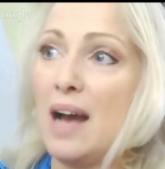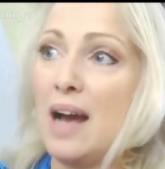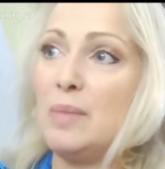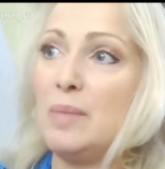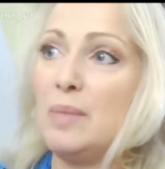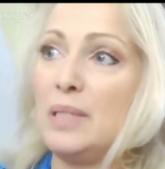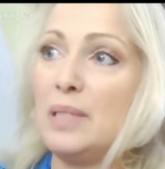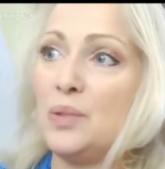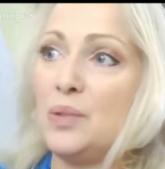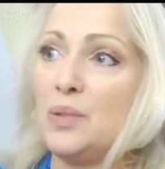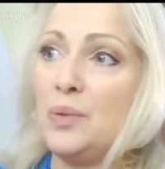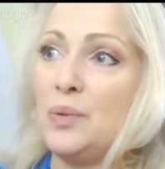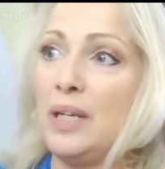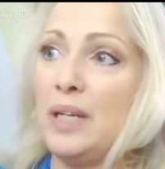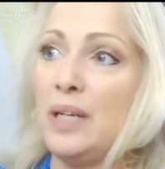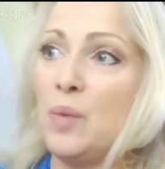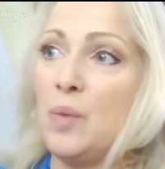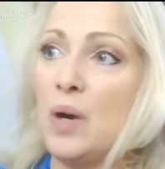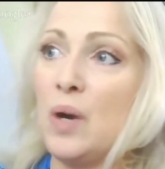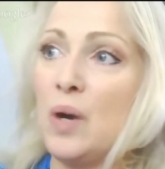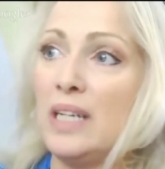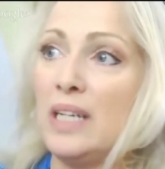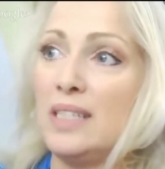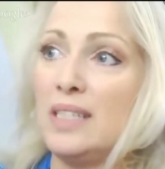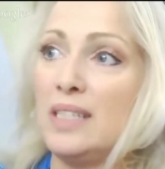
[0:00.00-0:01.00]
Between
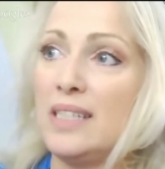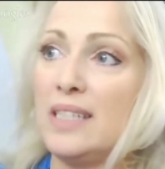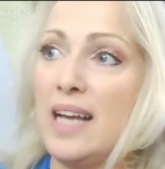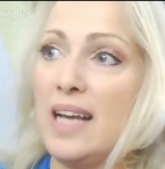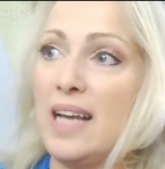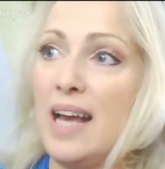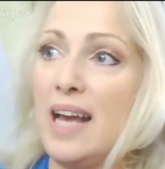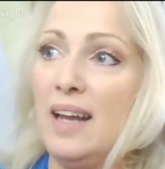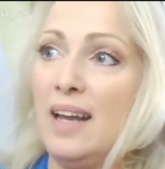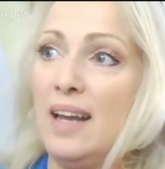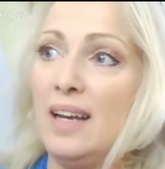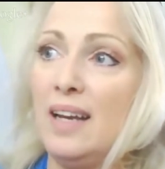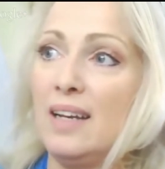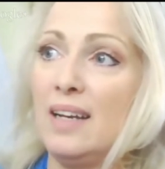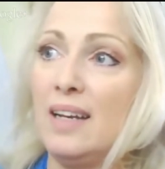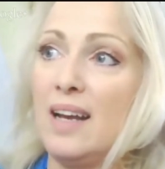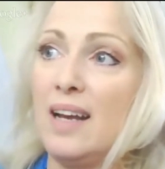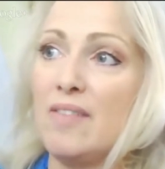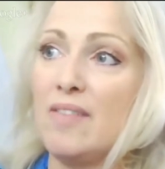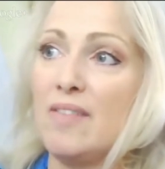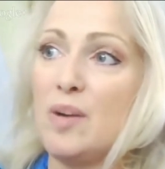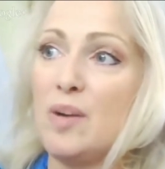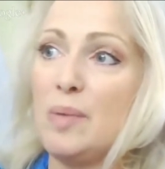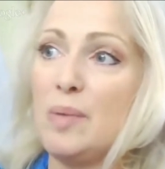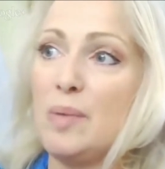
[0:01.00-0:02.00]
1 and 10.
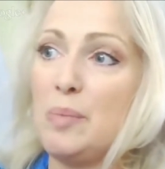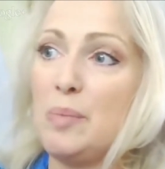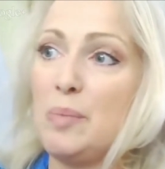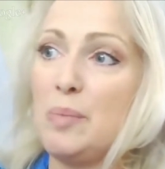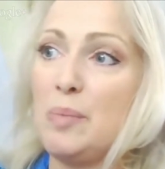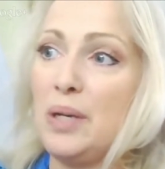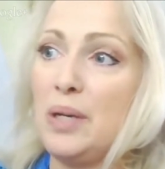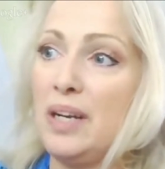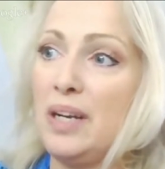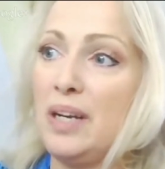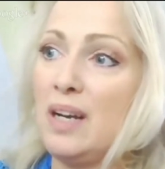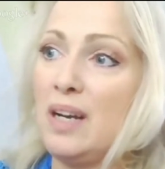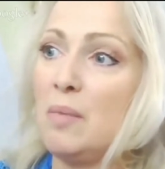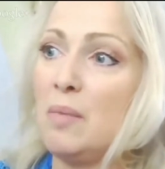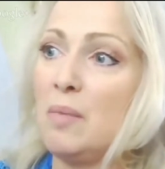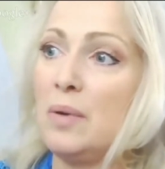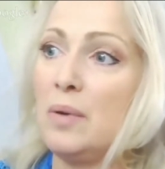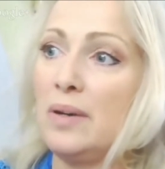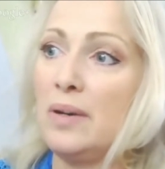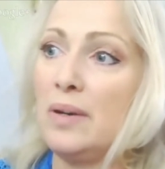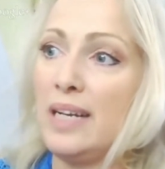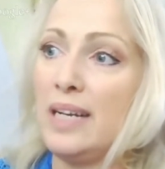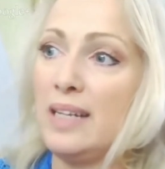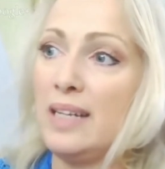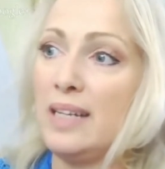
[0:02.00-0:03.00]
Everybody put a number
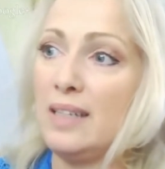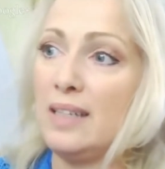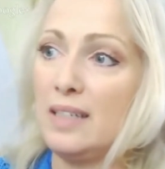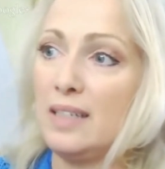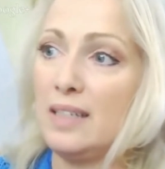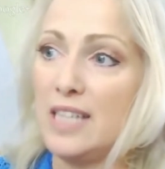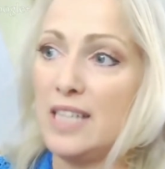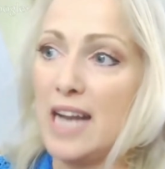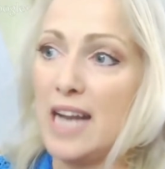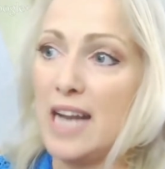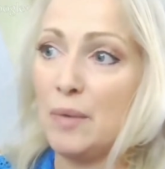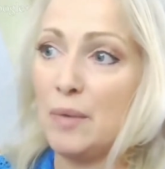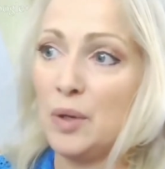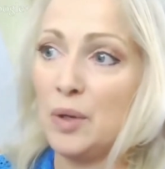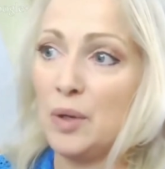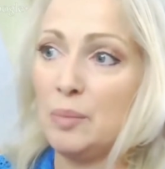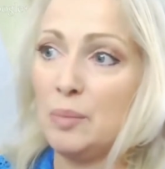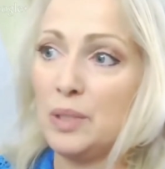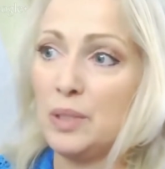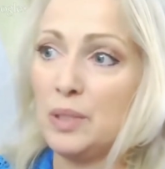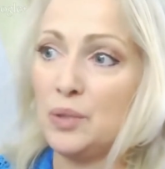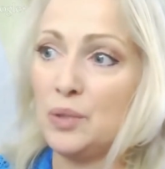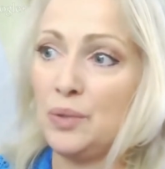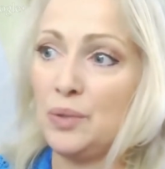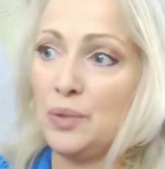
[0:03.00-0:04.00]
in the chat
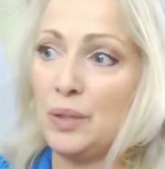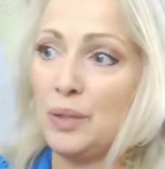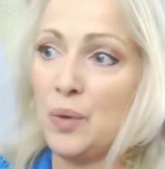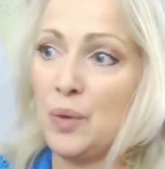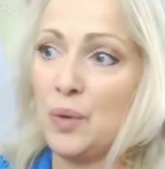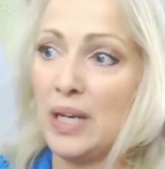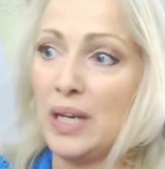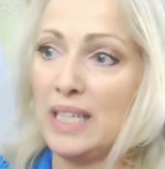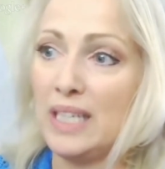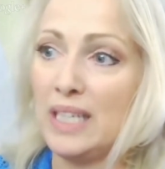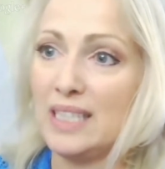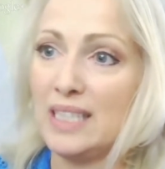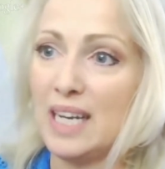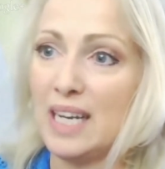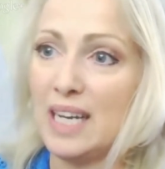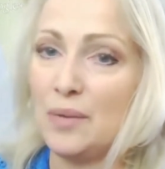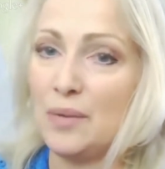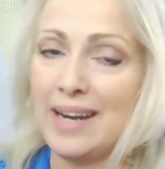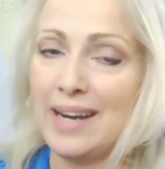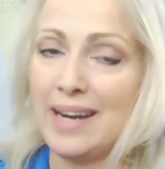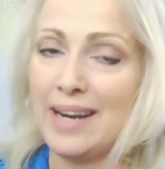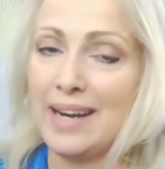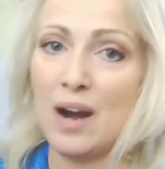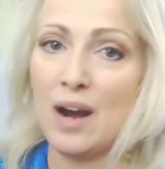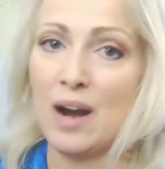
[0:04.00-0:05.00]
room between 1 and 10
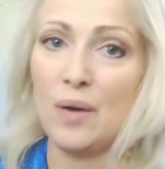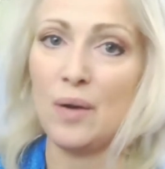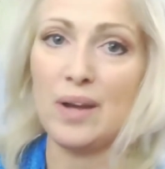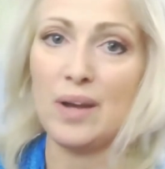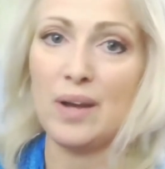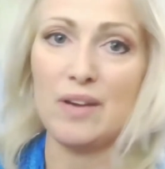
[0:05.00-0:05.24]
right now